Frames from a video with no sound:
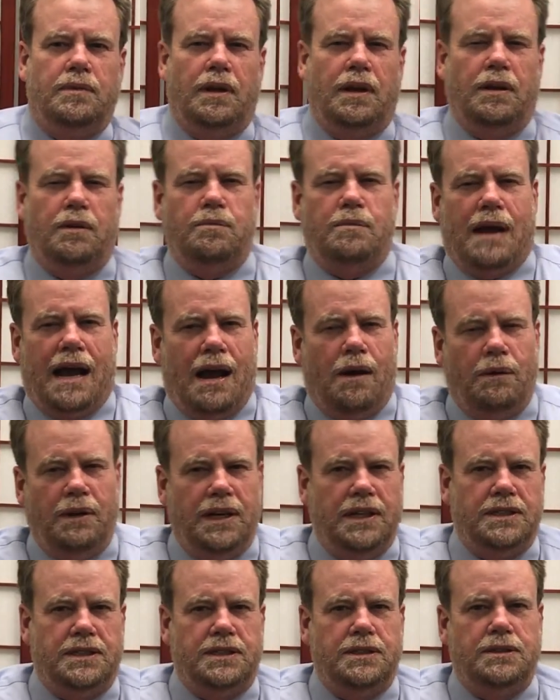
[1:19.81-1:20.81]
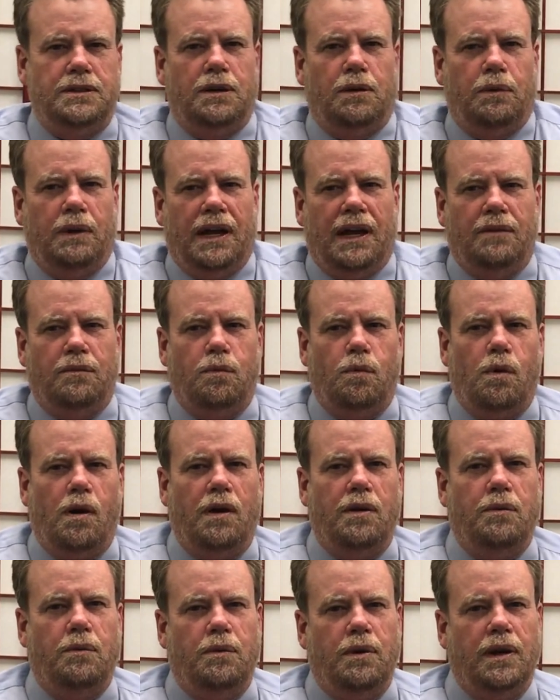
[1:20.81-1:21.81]
In Maui, as you know, we have
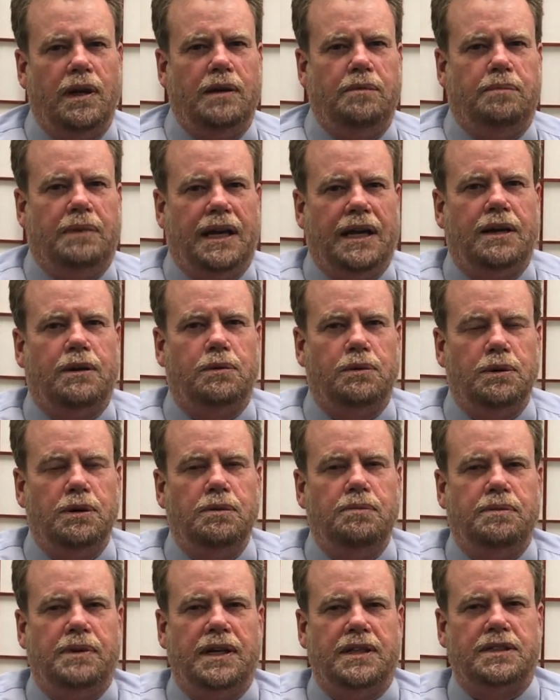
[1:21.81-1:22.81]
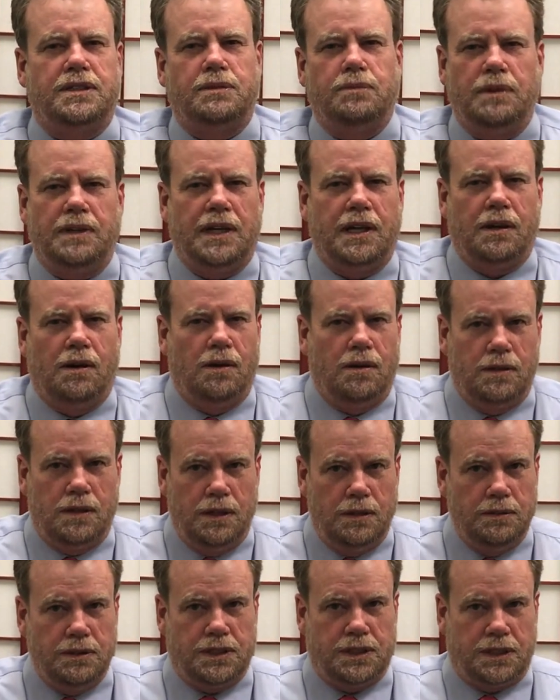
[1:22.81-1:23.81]
one really big group that's what they call
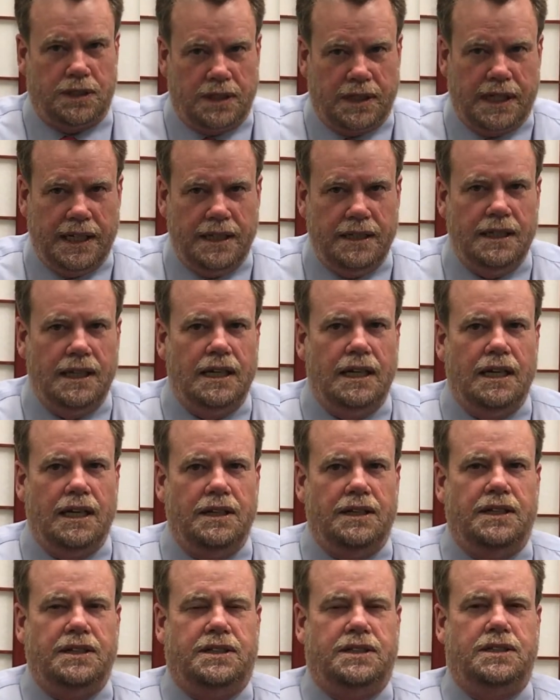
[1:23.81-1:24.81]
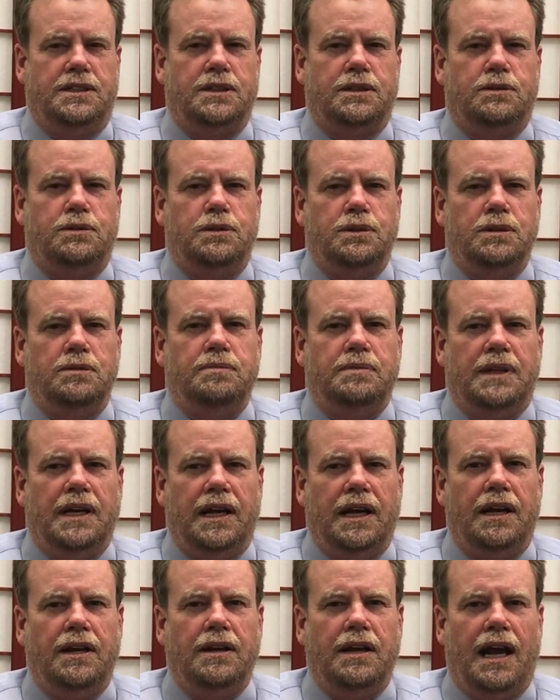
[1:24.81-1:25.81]
closed circuit. This is a group
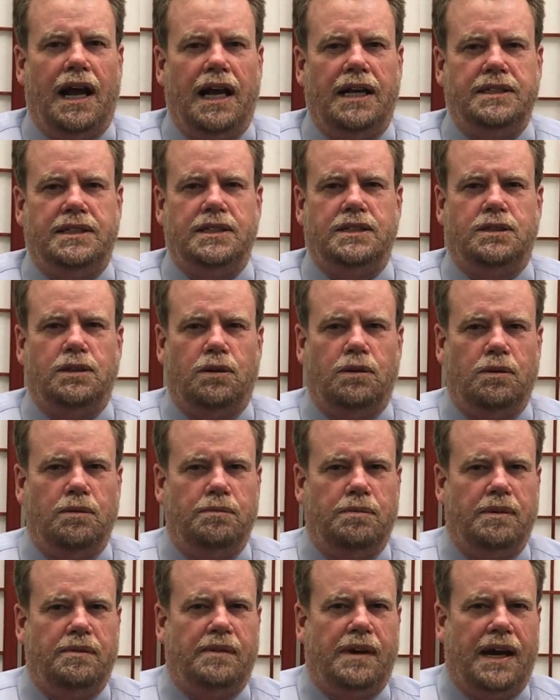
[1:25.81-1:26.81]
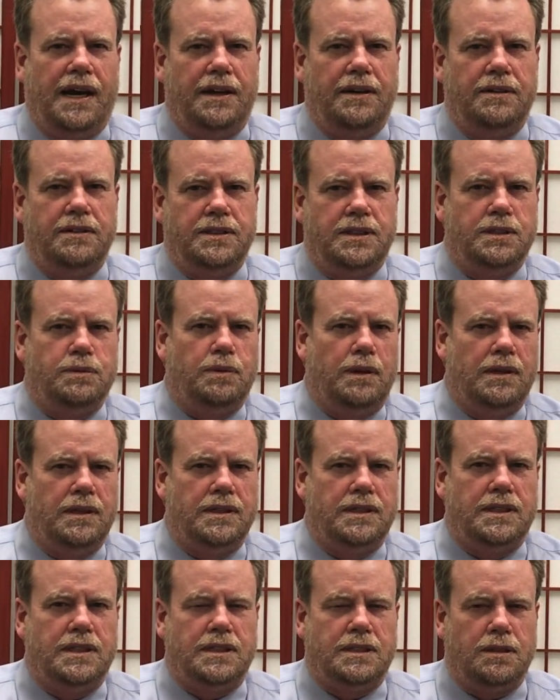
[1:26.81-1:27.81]
that has its own providers as well
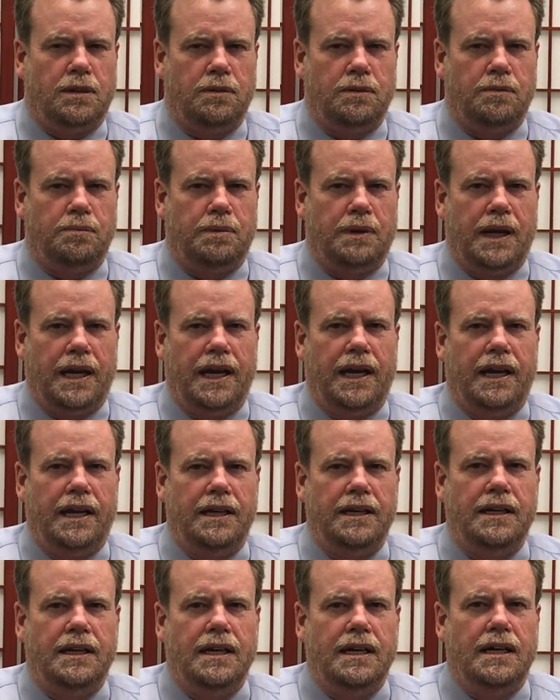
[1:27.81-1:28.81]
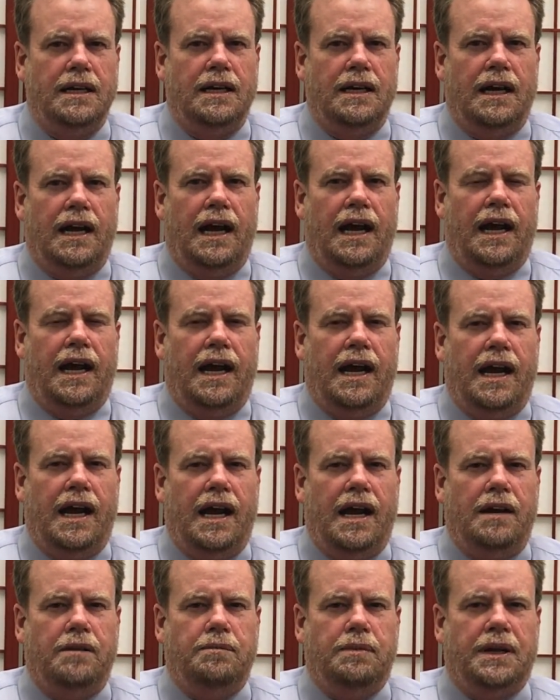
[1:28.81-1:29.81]
as its own plan.
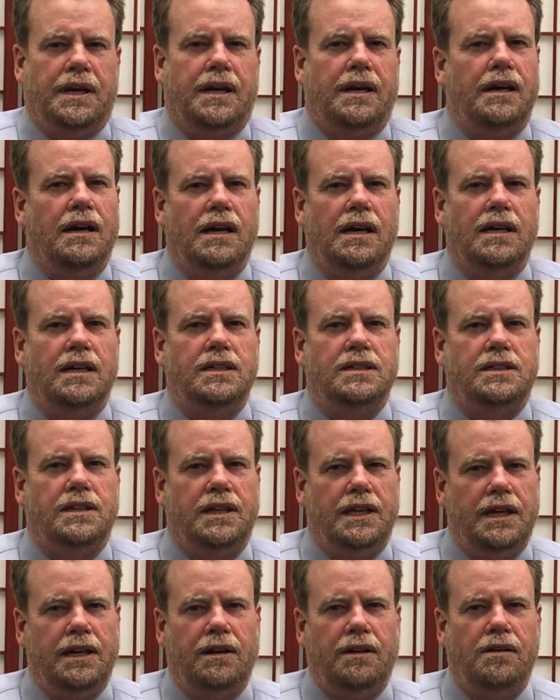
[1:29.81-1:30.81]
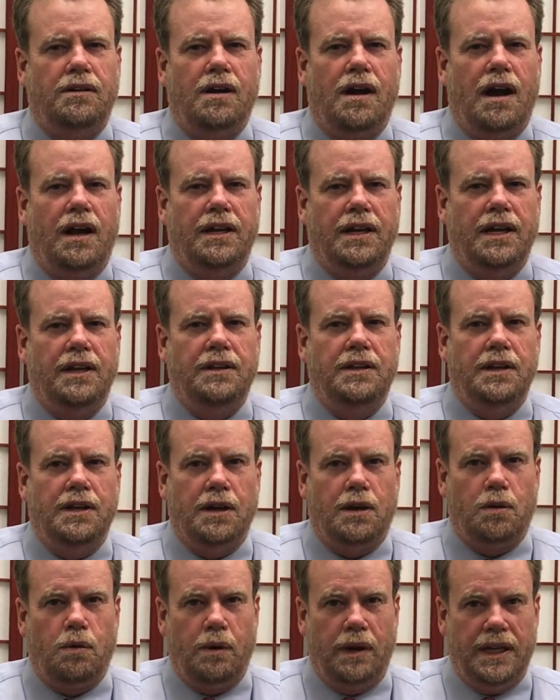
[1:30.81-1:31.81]
And because they're not in the
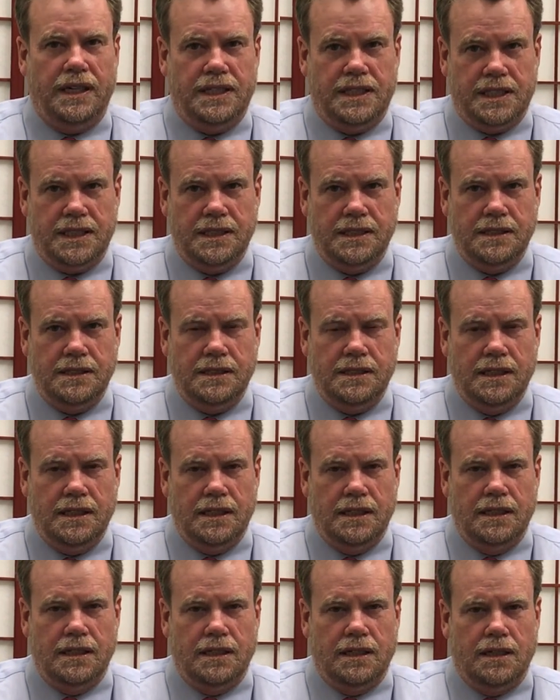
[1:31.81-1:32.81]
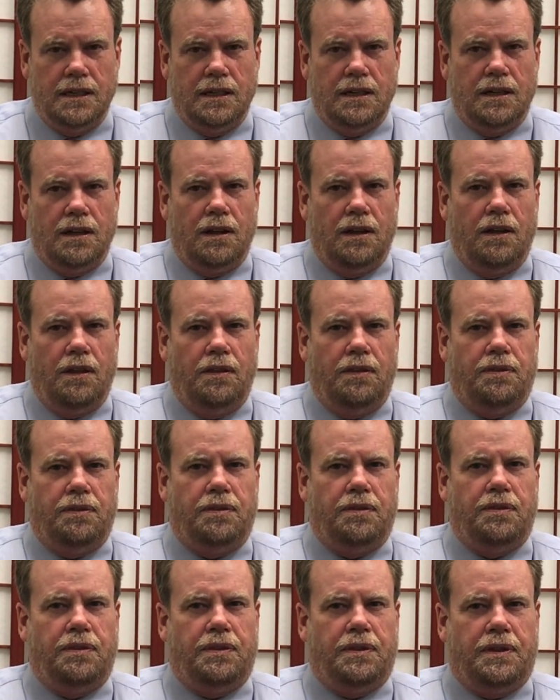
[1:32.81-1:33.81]
equation,
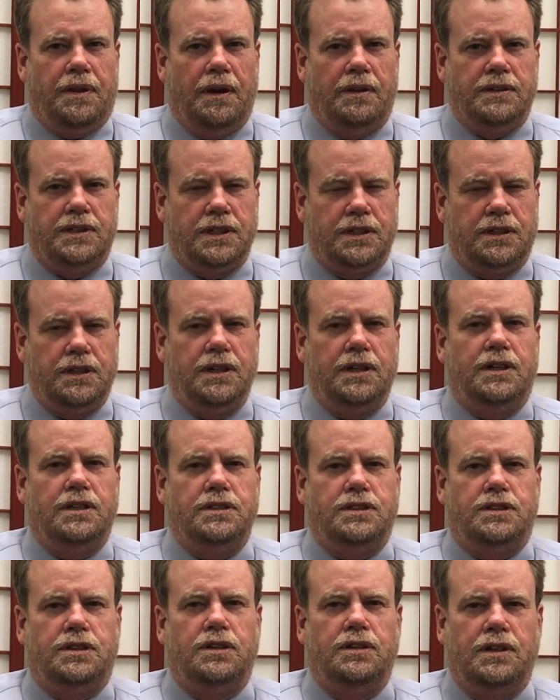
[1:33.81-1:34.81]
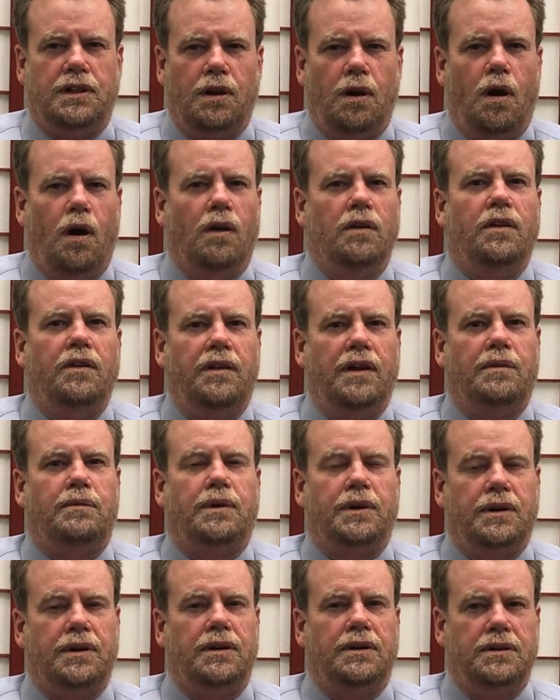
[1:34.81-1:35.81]
there's a good concern that all of them
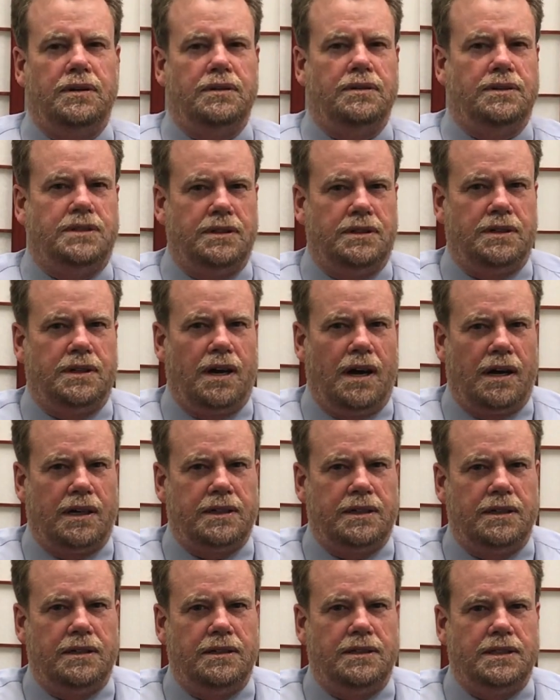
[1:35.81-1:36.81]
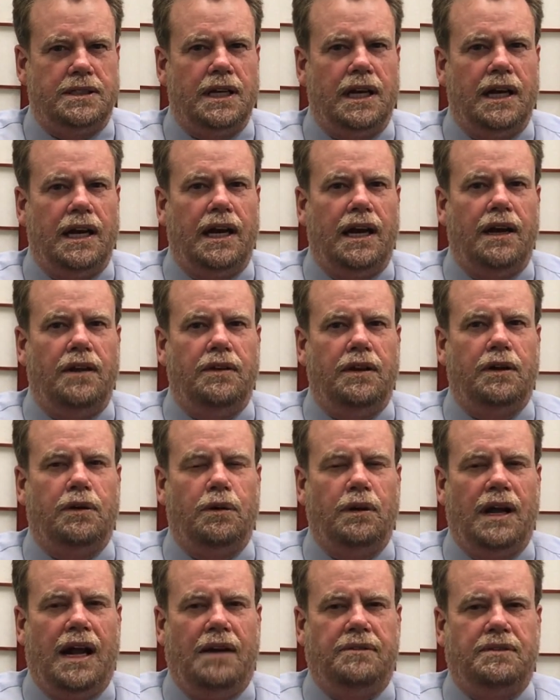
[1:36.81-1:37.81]
are going to lose their doctors, and they're
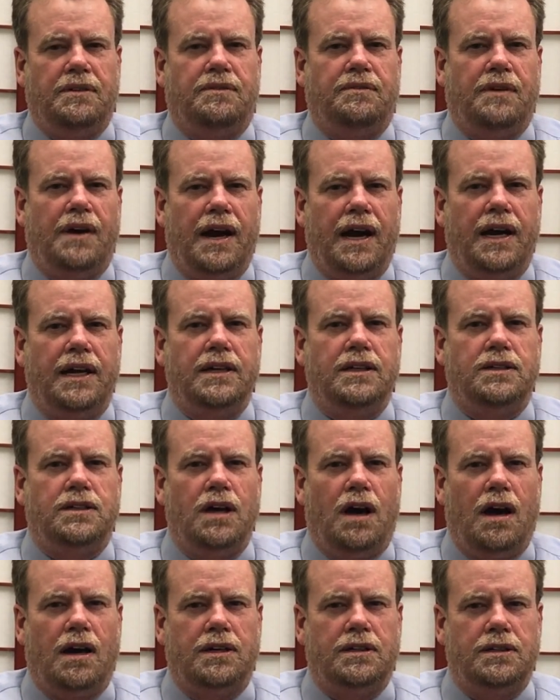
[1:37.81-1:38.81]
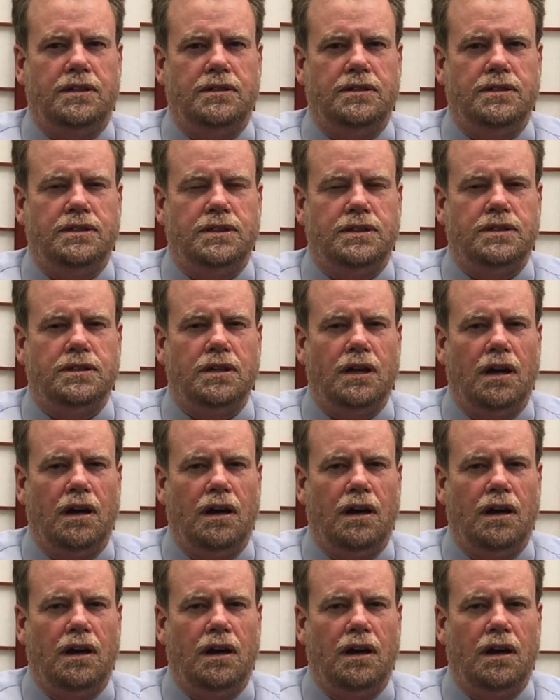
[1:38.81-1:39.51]
going to have to find doctors,